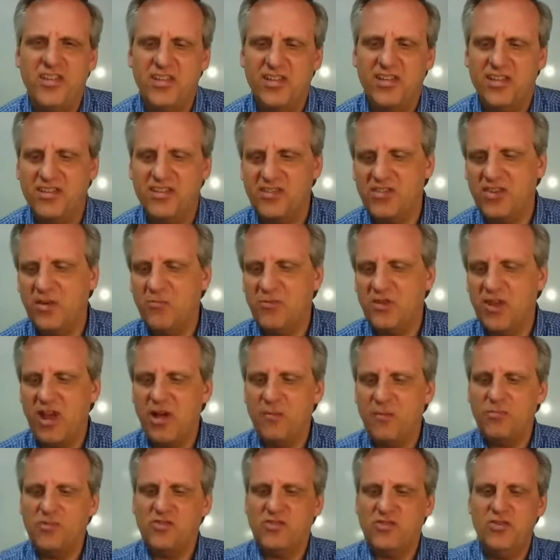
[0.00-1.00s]
because
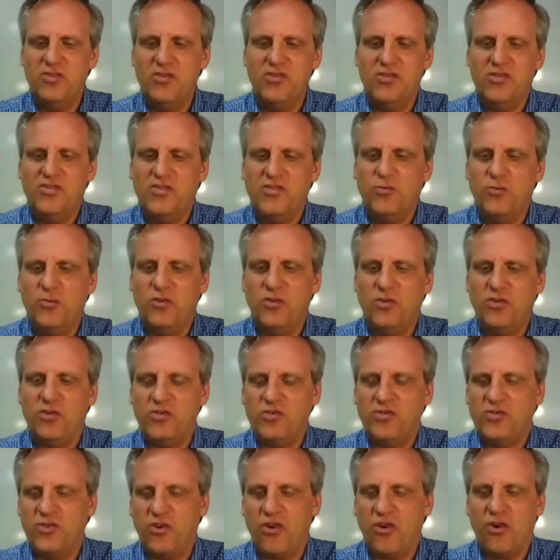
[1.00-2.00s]
sometimes students will
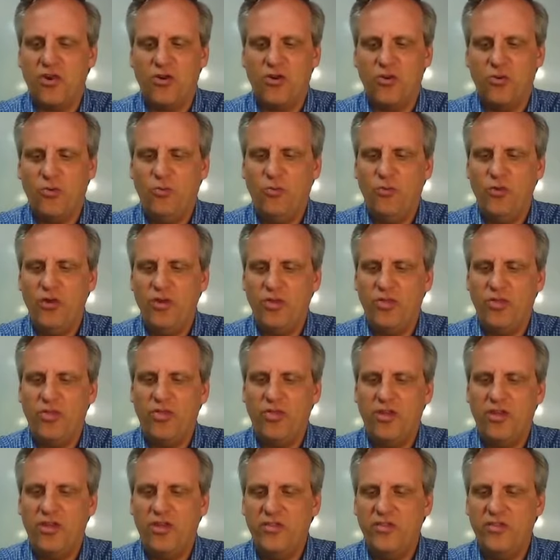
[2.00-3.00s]
start with
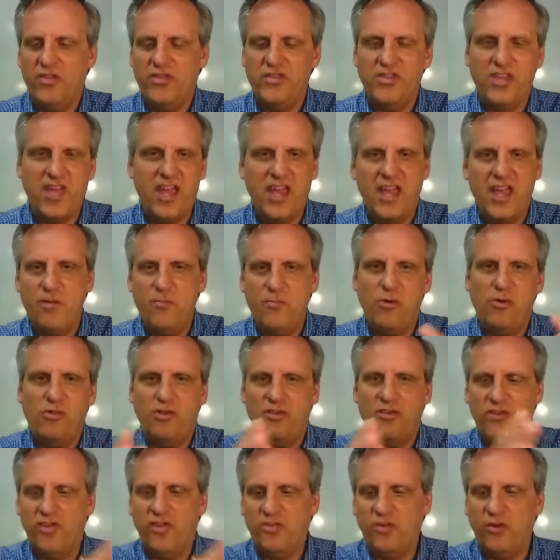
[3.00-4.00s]
the table,
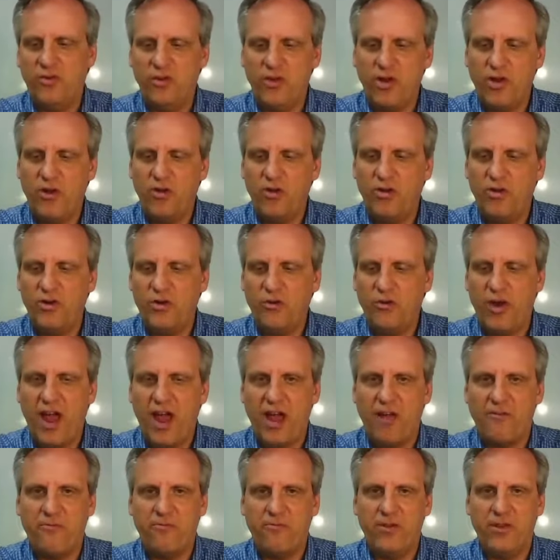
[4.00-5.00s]
and then they'll go to
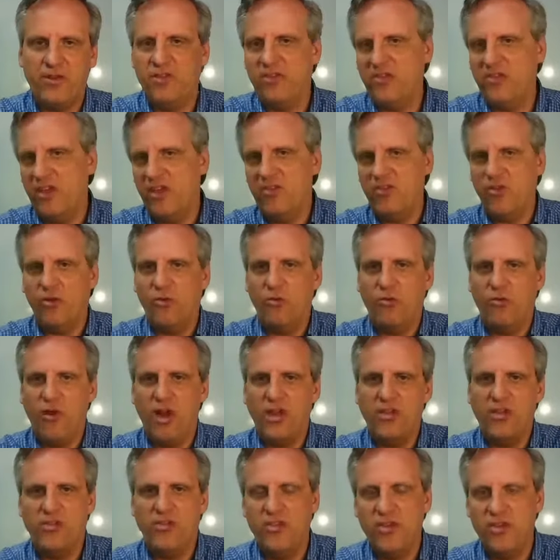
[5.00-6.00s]
graph it, and then they'll
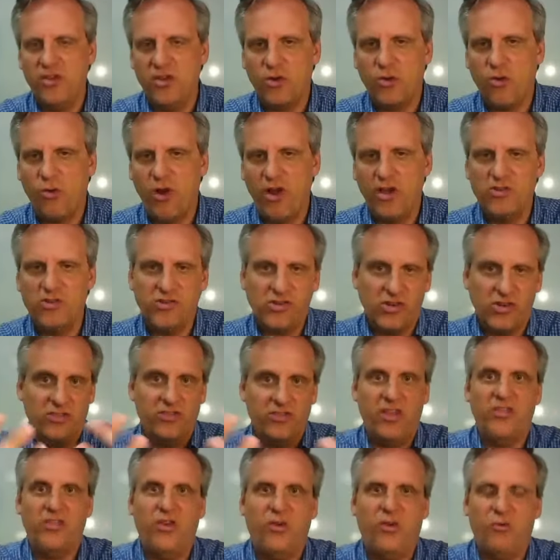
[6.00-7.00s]
write the equation, and
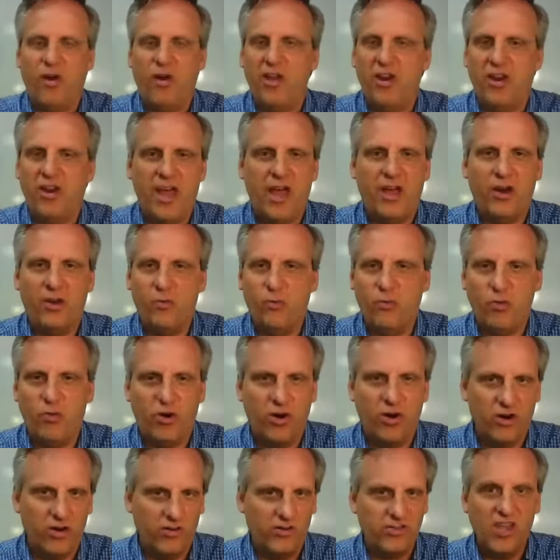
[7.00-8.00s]
then they'll write it out in
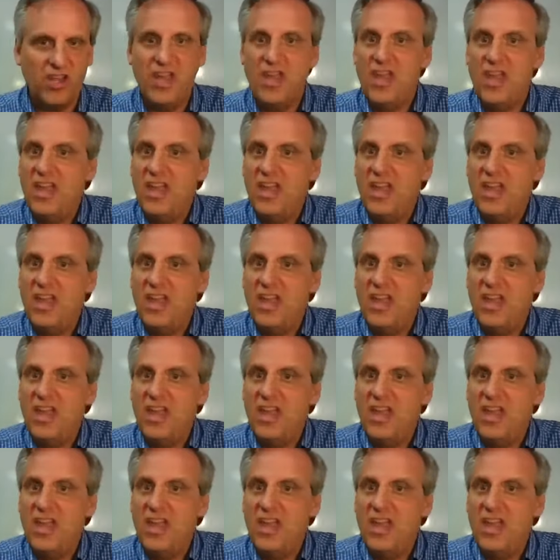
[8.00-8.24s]
words.